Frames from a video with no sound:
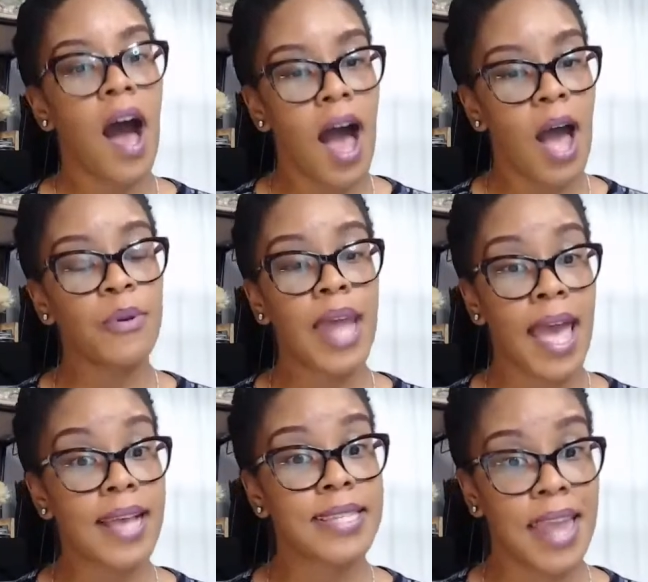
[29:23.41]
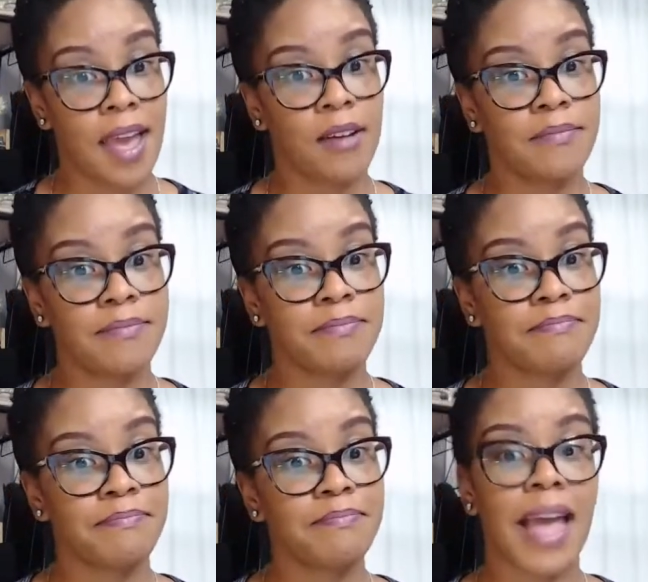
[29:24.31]
I would ask now.
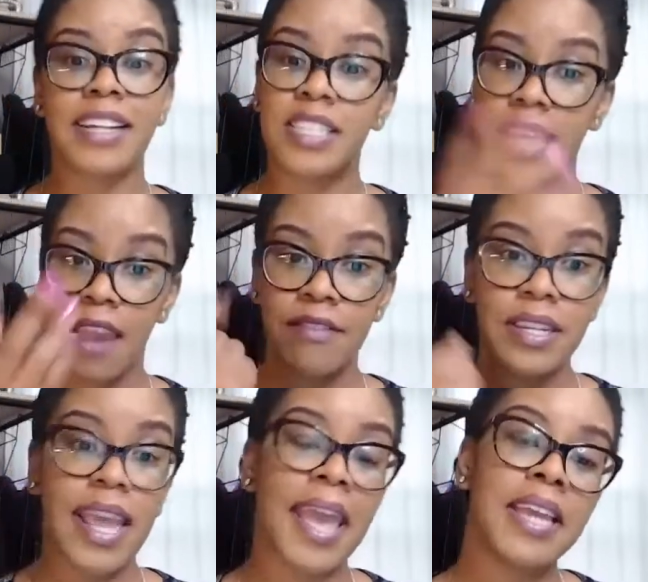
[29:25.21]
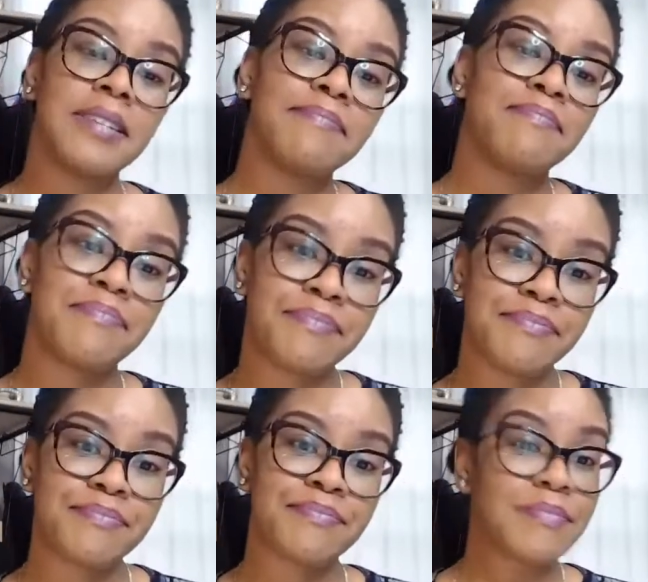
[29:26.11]
I just gave you the date.
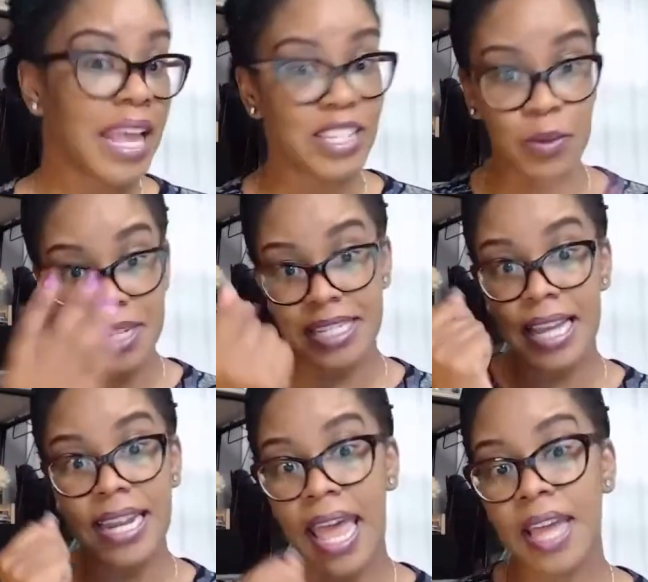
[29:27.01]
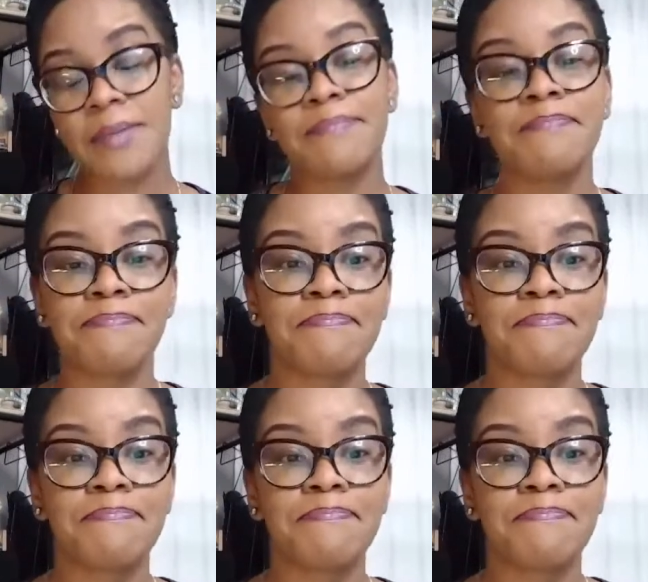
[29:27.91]
It's on a Sunday.